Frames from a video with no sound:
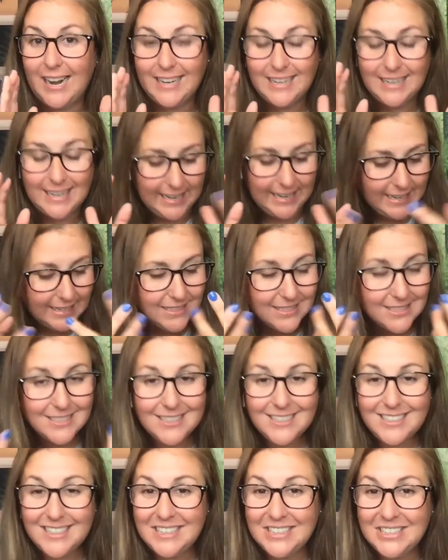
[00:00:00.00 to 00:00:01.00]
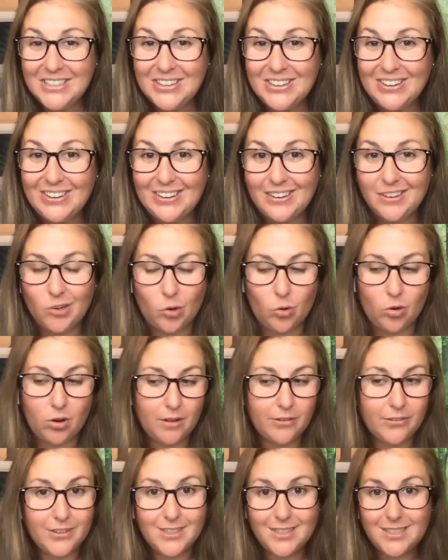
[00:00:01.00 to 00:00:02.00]
I can't sit here and go
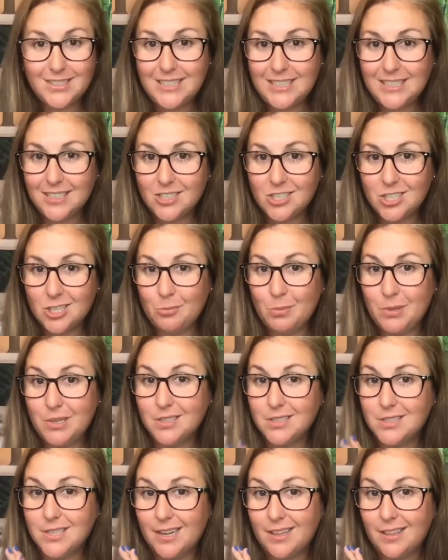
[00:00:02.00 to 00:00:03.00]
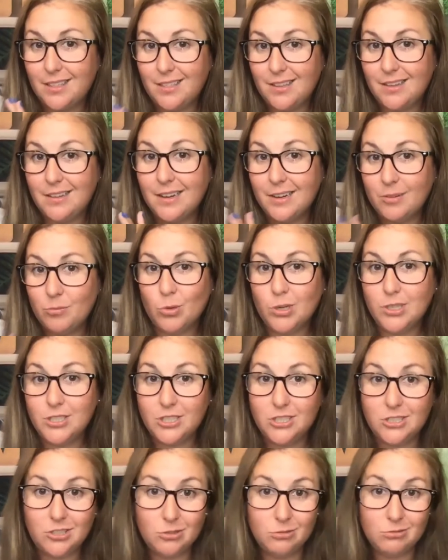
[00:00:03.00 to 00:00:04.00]
off on a tangent because I think I want
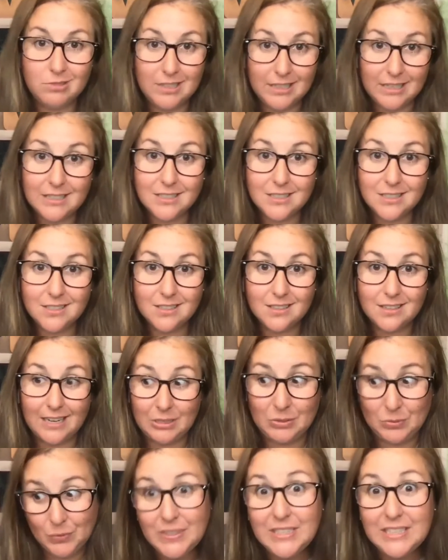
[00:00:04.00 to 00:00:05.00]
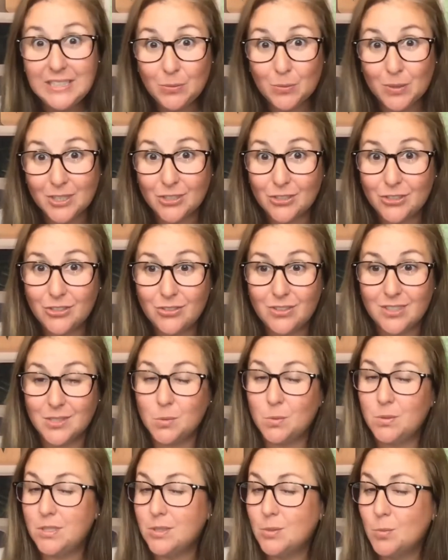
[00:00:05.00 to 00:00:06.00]
to do this. I really want to do
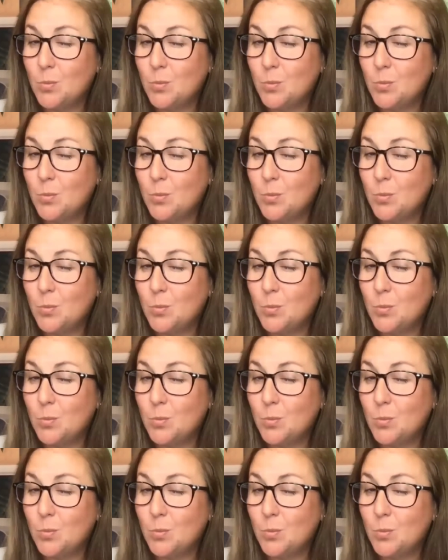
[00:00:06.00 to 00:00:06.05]
this, which